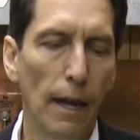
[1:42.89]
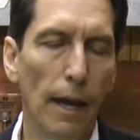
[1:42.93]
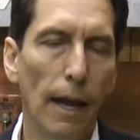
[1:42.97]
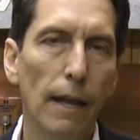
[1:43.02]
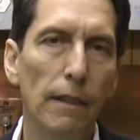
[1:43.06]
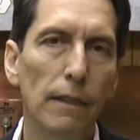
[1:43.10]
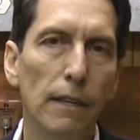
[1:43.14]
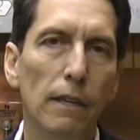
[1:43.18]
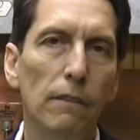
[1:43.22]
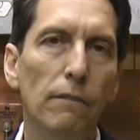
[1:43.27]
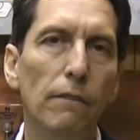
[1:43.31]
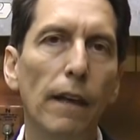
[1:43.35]

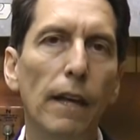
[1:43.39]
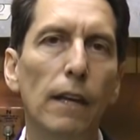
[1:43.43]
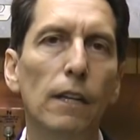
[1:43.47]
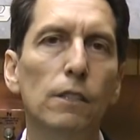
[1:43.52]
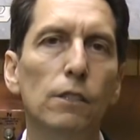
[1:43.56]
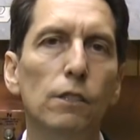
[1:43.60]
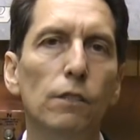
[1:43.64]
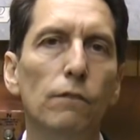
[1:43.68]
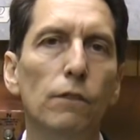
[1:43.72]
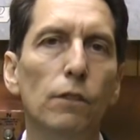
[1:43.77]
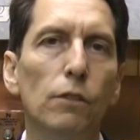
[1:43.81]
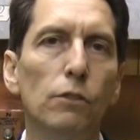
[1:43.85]
And the
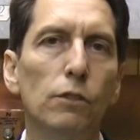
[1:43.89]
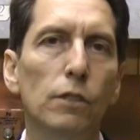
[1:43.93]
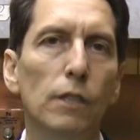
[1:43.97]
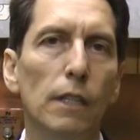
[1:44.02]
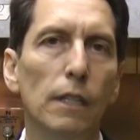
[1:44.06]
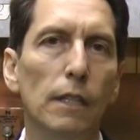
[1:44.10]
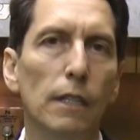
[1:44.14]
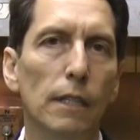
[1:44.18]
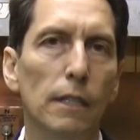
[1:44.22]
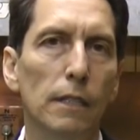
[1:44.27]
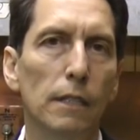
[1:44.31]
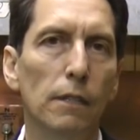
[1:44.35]
advantage of using
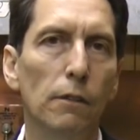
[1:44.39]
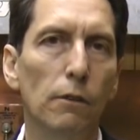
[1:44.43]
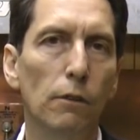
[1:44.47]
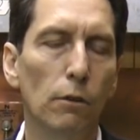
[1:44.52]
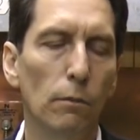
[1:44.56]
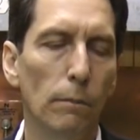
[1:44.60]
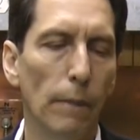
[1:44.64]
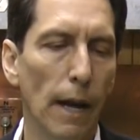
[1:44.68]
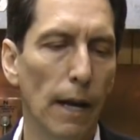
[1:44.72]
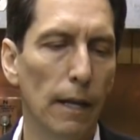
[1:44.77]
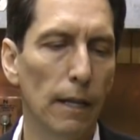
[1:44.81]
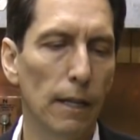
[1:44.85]
an
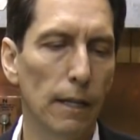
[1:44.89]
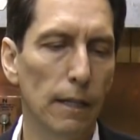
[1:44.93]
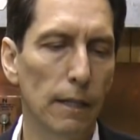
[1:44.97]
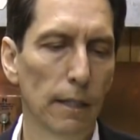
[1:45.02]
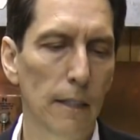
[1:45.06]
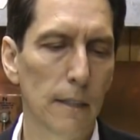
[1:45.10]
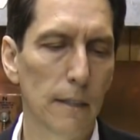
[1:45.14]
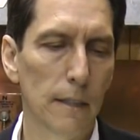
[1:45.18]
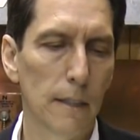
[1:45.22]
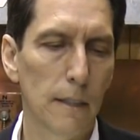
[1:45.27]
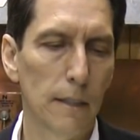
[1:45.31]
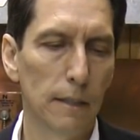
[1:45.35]
interior bag like
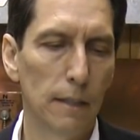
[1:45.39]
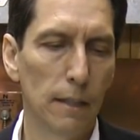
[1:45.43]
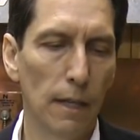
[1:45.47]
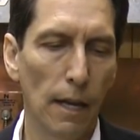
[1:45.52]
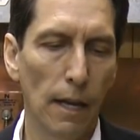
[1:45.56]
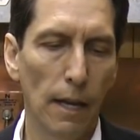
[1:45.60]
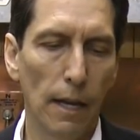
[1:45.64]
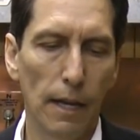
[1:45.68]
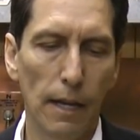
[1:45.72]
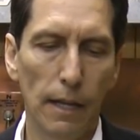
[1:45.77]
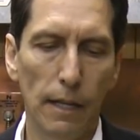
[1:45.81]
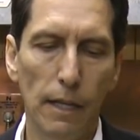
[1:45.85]
this is
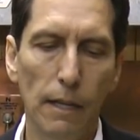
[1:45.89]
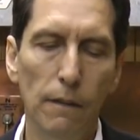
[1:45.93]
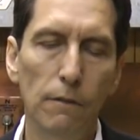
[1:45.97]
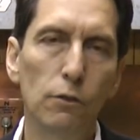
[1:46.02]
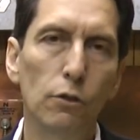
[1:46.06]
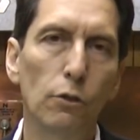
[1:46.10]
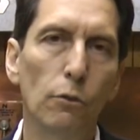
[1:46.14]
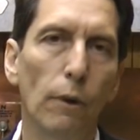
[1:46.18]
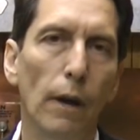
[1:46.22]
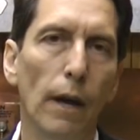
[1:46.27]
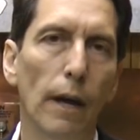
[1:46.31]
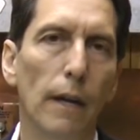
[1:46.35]
it
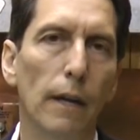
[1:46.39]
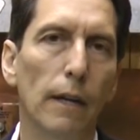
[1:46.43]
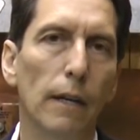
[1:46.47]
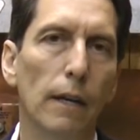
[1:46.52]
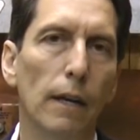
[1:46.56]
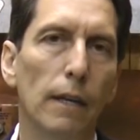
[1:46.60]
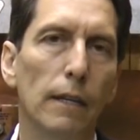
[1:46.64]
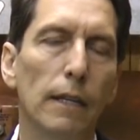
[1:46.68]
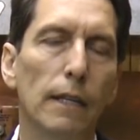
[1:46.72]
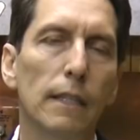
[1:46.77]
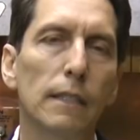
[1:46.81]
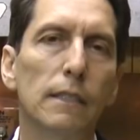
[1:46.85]
gives you a,
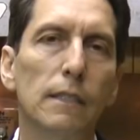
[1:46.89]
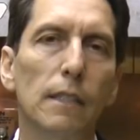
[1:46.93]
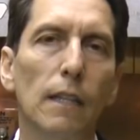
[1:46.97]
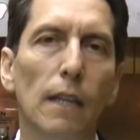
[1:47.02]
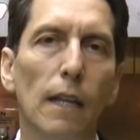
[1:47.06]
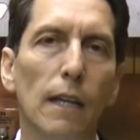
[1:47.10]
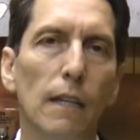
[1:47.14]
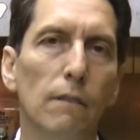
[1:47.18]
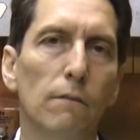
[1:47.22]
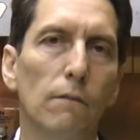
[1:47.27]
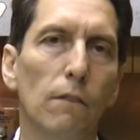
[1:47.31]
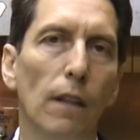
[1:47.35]
an
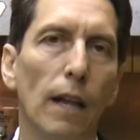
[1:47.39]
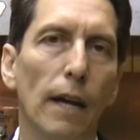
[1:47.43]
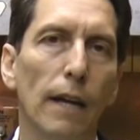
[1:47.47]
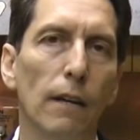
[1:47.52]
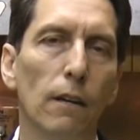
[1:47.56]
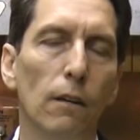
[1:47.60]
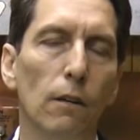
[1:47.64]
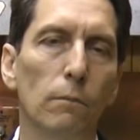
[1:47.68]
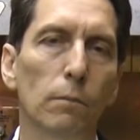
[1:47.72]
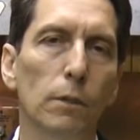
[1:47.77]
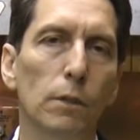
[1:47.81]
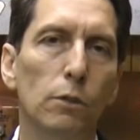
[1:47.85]
insulative
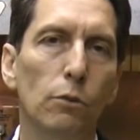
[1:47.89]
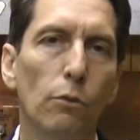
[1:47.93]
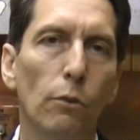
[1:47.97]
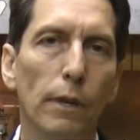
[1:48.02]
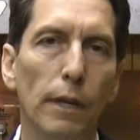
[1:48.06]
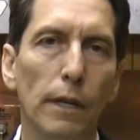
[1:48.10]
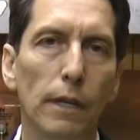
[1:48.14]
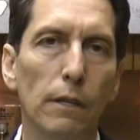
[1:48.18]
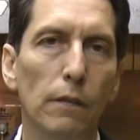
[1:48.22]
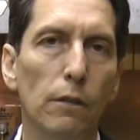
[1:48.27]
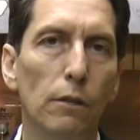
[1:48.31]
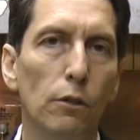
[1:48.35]
layer
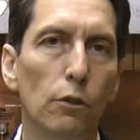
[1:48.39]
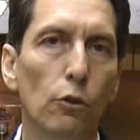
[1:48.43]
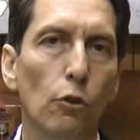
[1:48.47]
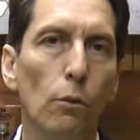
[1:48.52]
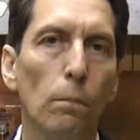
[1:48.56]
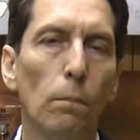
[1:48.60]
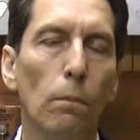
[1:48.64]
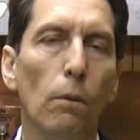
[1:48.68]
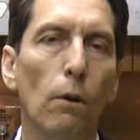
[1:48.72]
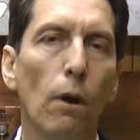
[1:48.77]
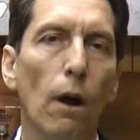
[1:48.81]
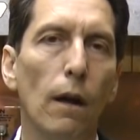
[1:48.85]
between
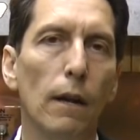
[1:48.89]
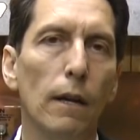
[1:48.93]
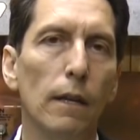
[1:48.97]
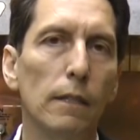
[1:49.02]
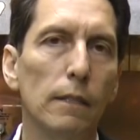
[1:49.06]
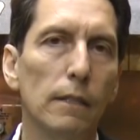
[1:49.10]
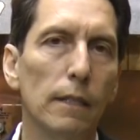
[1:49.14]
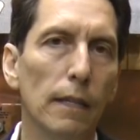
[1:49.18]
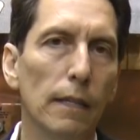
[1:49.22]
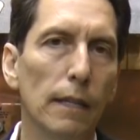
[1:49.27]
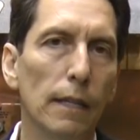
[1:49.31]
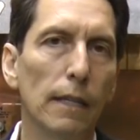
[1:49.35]
your
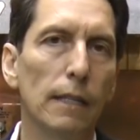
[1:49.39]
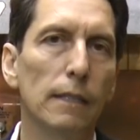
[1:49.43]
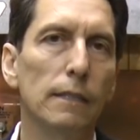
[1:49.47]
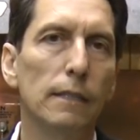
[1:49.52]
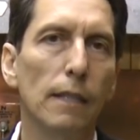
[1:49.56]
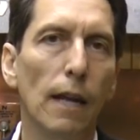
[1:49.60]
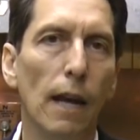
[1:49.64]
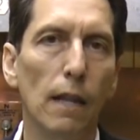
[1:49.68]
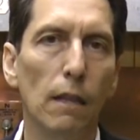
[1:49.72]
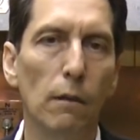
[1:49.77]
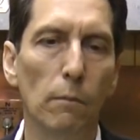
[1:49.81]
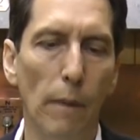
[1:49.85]
product and the
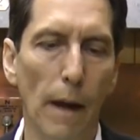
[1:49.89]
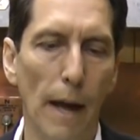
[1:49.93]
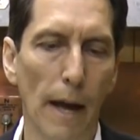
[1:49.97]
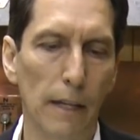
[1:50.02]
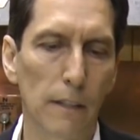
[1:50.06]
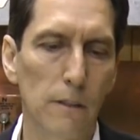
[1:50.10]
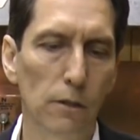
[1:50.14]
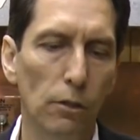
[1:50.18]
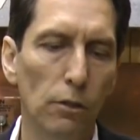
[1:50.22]
inside of the bag.